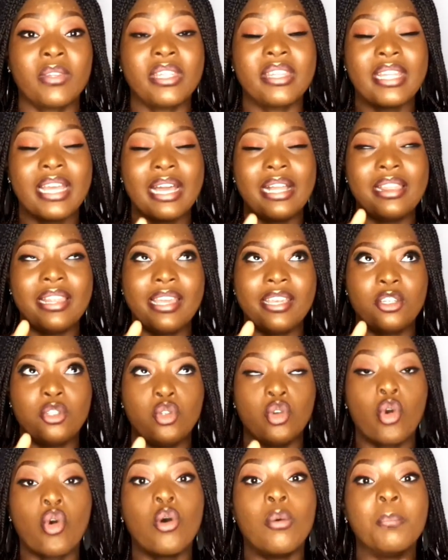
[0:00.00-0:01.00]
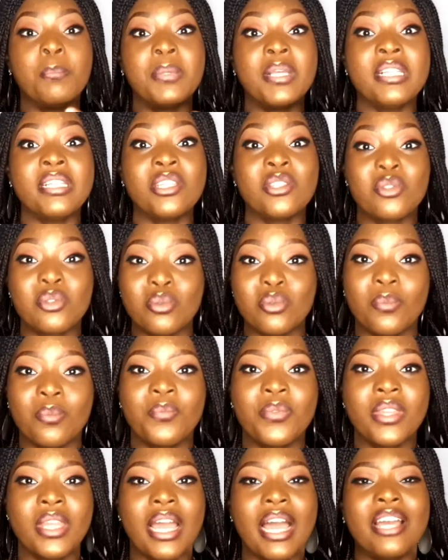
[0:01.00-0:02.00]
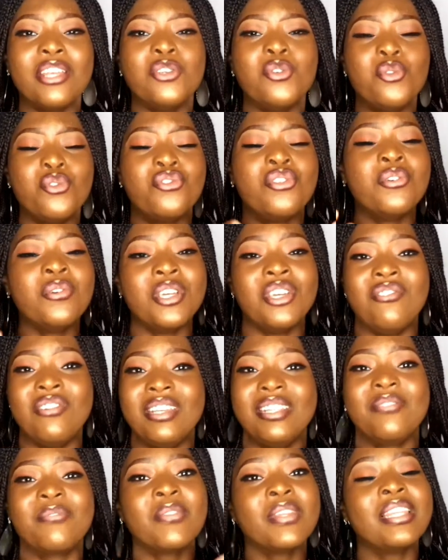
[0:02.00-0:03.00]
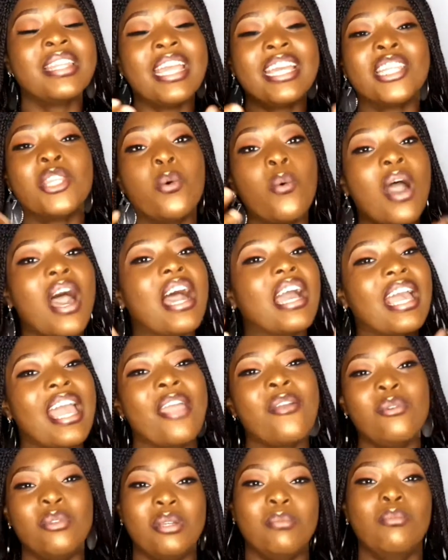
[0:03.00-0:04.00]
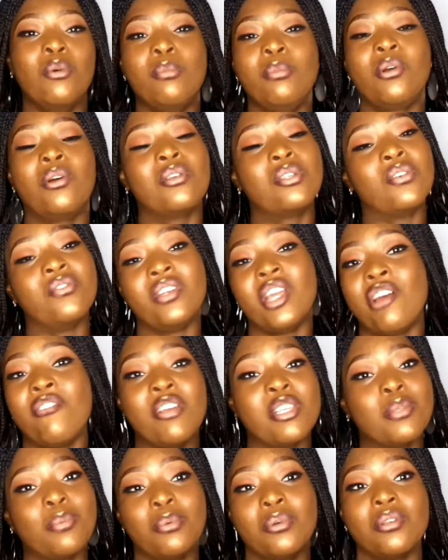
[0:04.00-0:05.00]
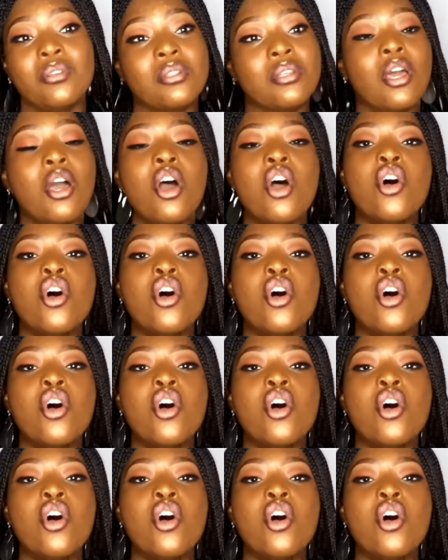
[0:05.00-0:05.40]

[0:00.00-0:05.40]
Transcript: like you're complaining to and you feel irritated, like they will anger you the more because of their response.